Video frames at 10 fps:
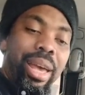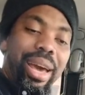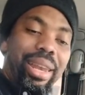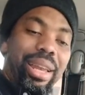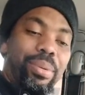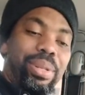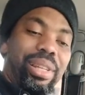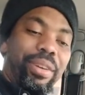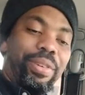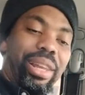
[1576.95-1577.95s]
And then it was
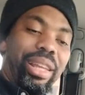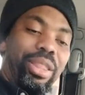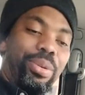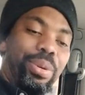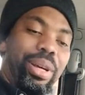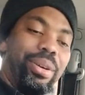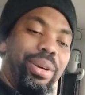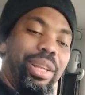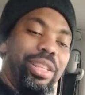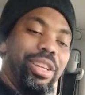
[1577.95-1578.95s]
like finally he threw
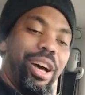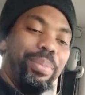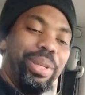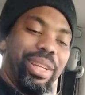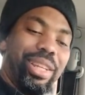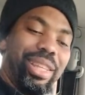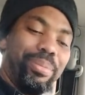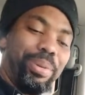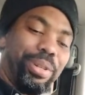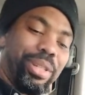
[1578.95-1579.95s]
the zombies onto
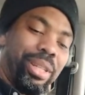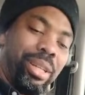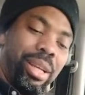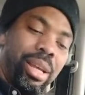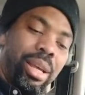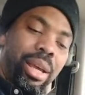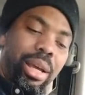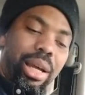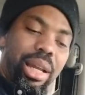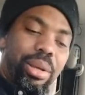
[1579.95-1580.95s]
the person,
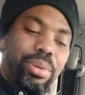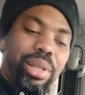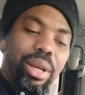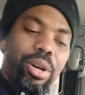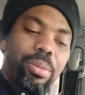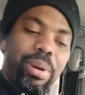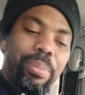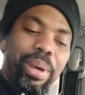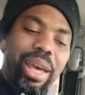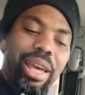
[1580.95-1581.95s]
and he was like, oh, my
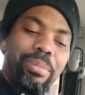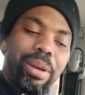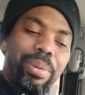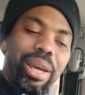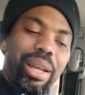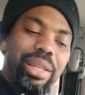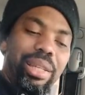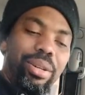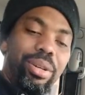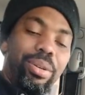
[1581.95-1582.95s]
bad, my bad. He's
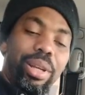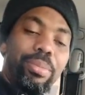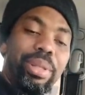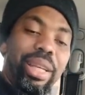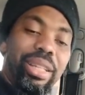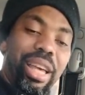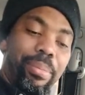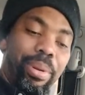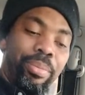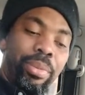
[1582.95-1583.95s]
like, oh, you know, mistakes
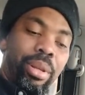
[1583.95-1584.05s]
happen.